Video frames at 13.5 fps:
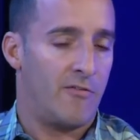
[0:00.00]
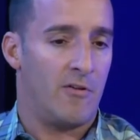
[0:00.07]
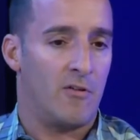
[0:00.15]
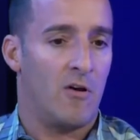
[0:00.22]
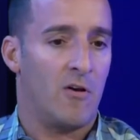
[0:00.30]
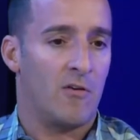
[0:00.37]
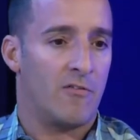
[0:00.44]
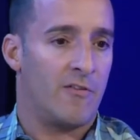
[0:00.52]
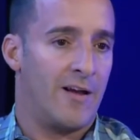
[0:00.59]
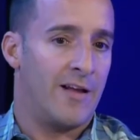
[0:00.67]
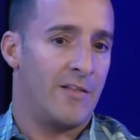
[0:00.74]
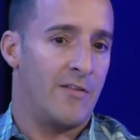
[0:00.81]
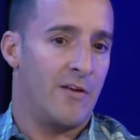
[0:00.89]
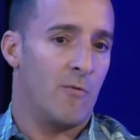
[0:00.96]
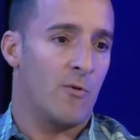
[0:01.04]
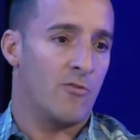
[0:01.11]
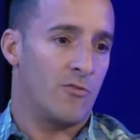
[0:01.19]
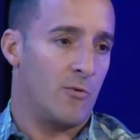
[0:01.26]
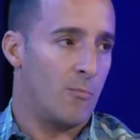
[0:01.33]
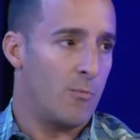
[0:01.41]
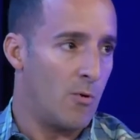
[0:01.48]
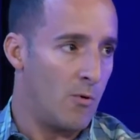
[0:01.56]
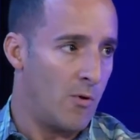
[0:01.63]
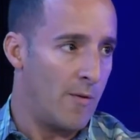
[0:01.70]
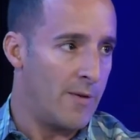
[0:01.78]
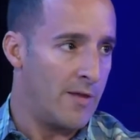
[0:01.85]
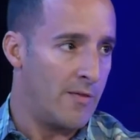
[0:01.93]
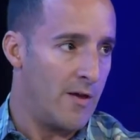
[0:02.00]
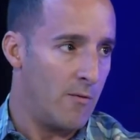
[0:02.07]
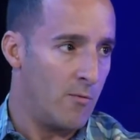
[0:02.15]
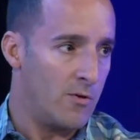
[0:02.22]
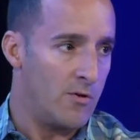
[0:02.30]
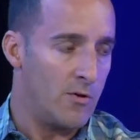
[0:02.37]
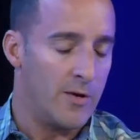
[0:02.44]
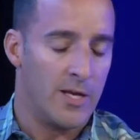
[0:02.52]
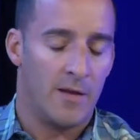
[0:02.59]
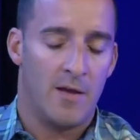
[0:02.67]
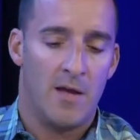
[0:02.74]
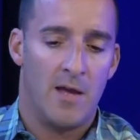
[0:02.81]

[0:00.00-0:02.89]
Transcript: alongside the original programming that we're doing.